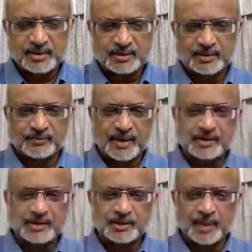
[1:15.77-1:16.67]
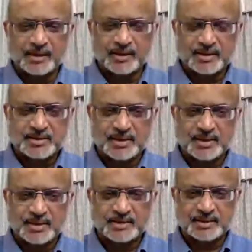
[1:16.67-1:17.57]
the fact of the matter is
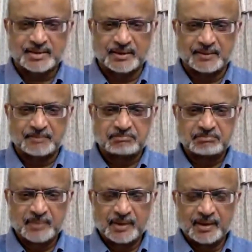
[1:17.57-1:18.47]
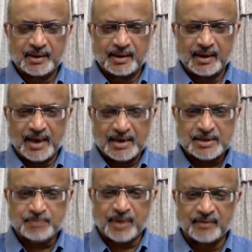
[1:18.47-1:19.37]
that as a
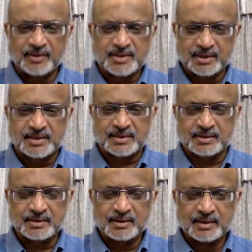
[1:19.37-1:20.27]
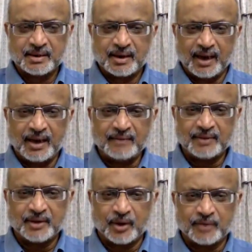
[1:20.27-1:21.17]
private citizen, I have a
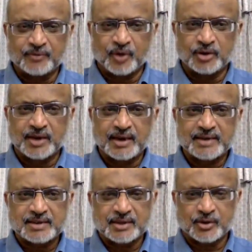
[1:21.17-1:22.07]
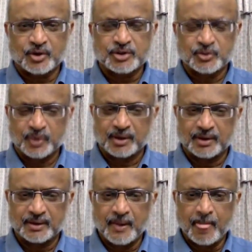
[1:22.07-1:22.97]
lot of contacts across the world,
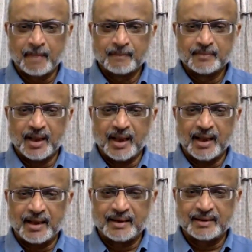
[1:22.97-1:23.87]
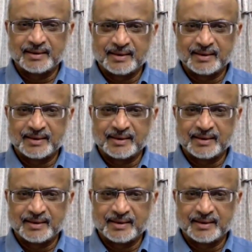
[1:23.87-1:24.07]
and